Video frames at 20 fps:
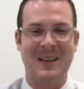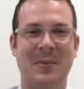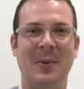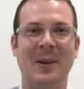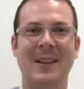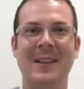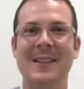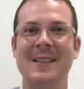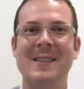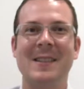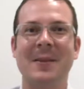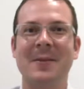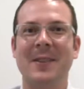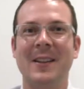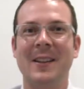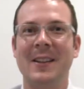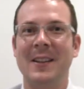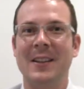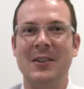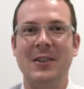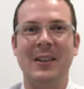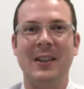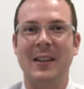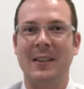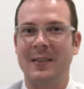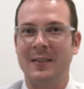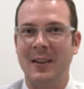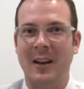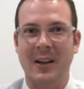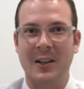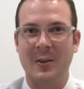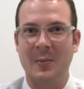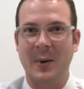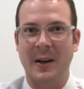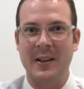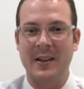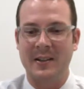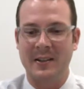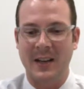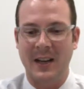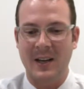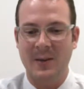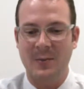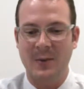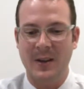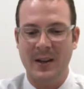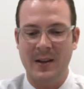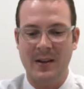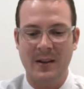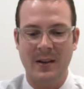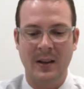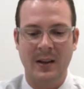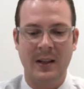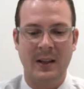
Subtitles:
but get something that you can occupy your time with.